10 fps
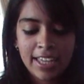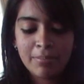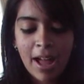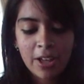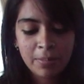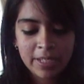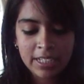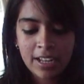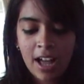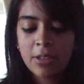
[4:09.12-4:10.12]
In my
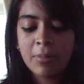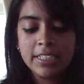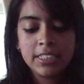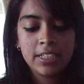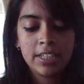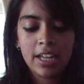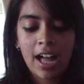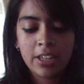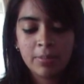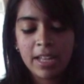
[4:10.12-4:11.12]
opinion,
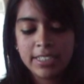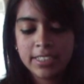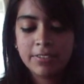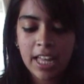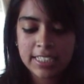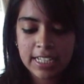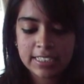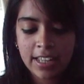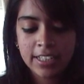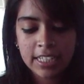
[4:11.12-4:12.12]
argumentative
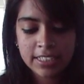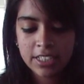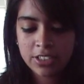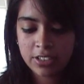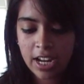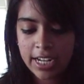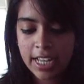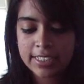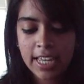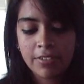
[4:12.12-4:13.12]
essays are the easiest to write
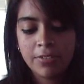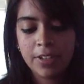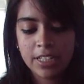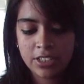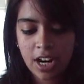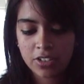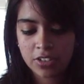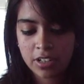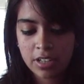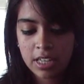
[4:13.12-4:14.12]
as they have a fixed
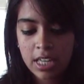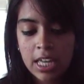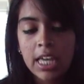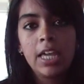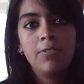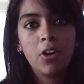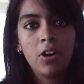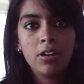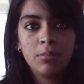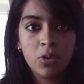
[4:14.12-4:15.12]
structure. If
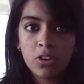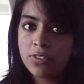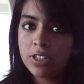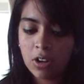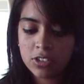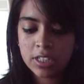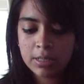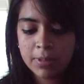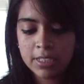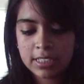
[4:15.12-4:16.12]
you're more of a
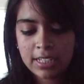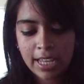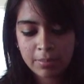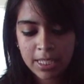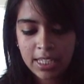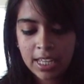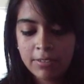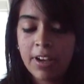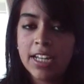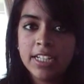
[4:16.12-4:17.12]
logical person like me and
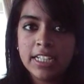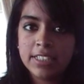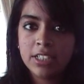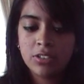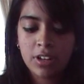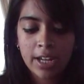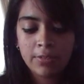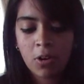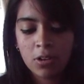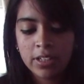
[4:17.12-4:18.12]
find it easier to write
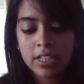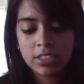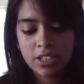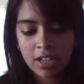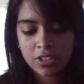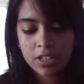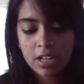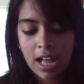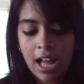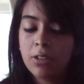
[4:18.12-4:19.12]
following a
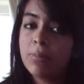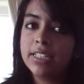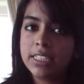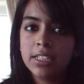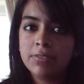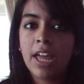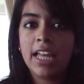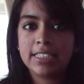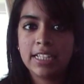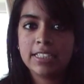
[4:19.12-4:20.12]
structure, argumentative
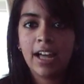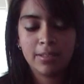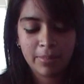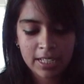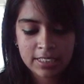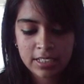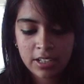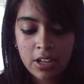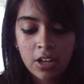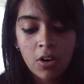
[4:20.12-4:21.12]
essays are the best.
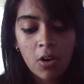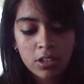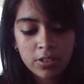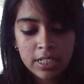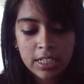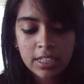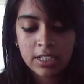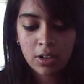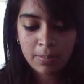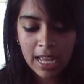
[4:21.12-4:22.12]
All you need
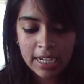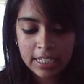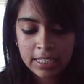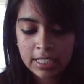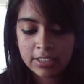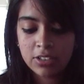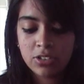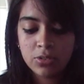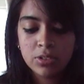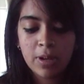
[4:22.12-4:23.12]
in your planning is to
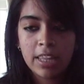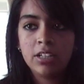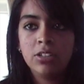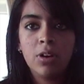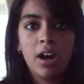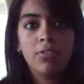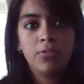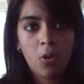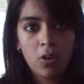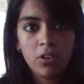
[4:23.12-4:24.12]
choose whether you are
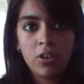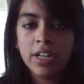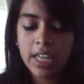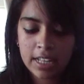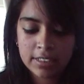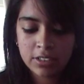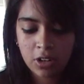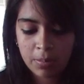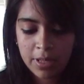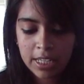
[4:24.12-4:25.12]
for or against a
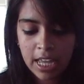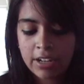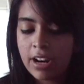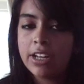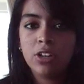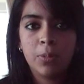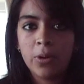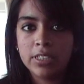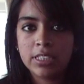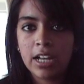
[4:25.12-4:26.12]
topic and write your
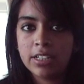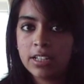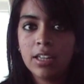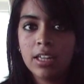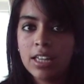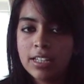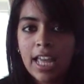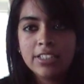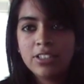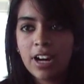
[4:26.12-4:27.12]
points out.
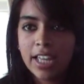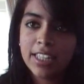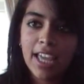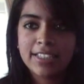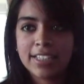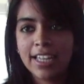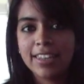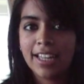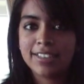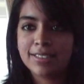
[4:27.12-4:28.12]
Next, you write the essay,
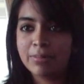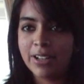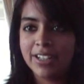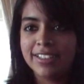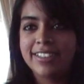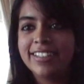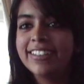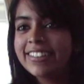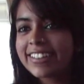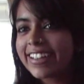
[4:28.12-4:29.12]
and that's about it.